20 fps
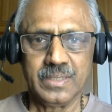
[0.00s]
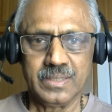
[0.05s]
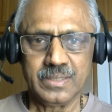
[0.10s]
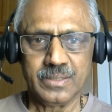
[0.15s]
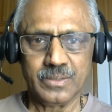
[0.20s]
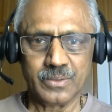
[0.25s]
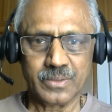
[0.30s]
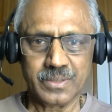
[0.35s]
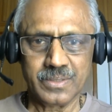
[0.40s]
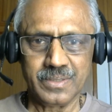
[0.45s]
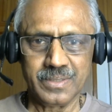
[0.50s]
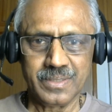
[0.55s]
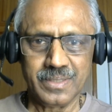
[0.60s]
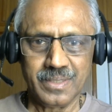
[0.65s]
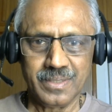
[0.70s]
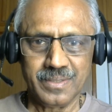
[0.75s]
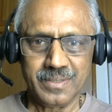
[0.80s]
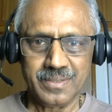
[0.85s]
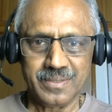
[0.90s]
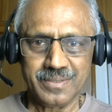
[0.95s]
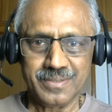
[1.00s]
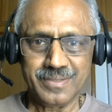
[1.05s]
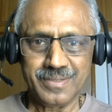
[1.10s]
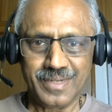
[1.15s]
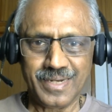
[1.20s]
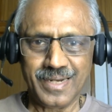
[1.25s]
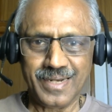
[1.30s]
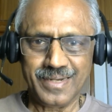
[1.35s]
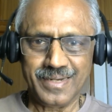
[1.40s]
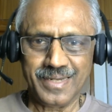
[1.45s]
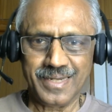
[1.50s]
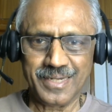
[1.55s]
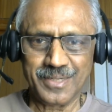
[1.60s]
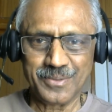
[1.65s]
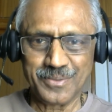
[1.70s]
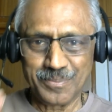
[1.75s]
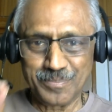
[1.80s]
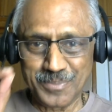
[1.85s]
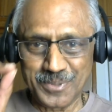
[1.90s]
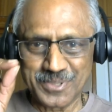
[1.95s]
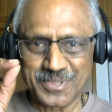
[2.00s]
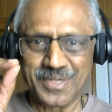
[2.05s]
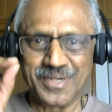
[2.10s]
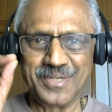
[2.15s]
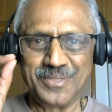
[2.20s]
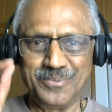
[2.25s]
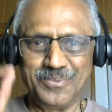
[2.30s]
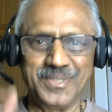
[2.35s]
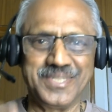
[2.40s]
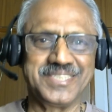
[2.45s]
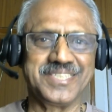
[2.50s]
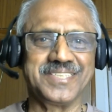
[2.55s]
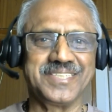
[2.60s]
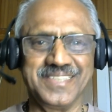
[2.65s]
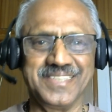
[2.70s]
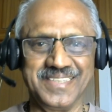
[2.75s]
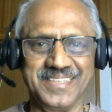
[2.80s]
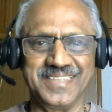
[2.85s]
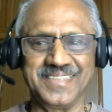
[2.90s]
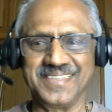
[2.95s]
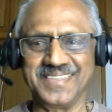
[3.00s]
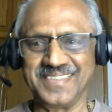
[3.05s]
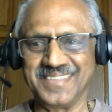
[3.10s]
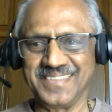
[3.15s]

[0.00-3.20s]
Okay, and I have a piece of advice at the end.